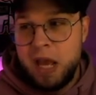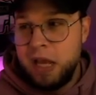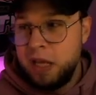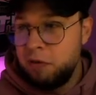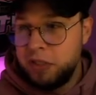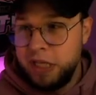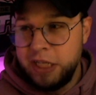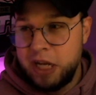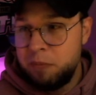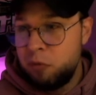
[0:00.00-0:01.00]

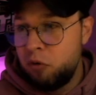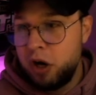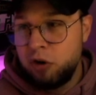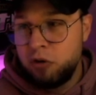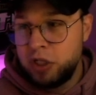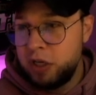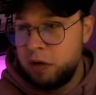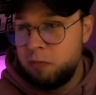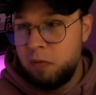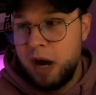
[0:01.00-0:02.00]
DJ Moore,
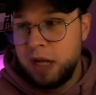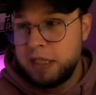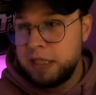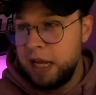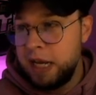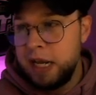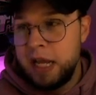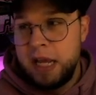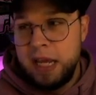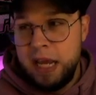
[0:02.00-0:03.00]
Christian Watson,
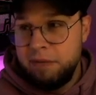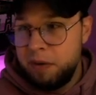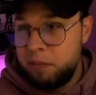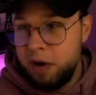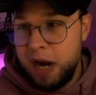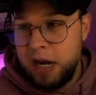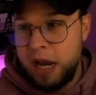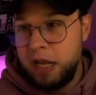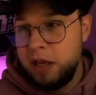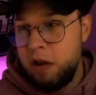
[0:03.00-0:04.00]
even Brandon
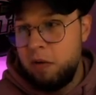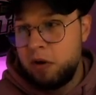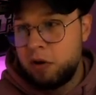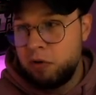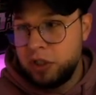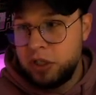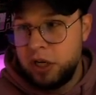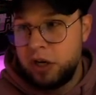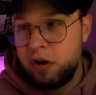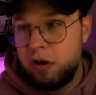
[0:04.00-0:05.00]
Ayuk,
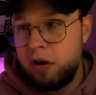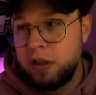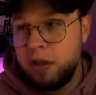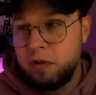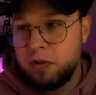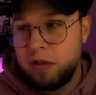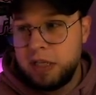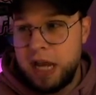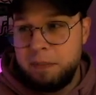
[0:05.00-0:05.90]
Christian Kirk, those are the type